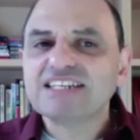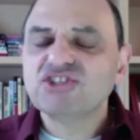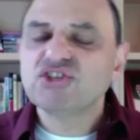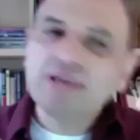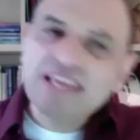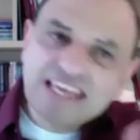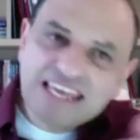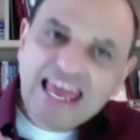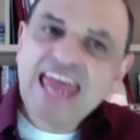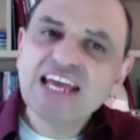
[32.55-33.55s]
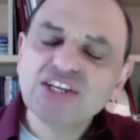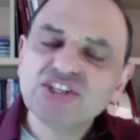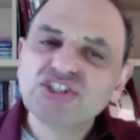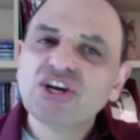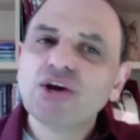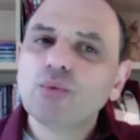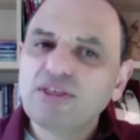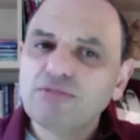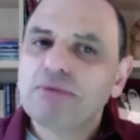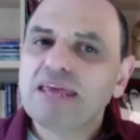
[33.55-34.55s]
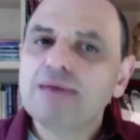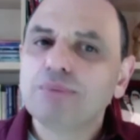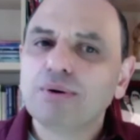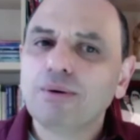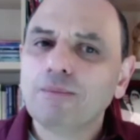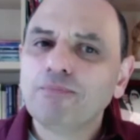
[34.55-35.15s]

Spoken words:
to engage with people.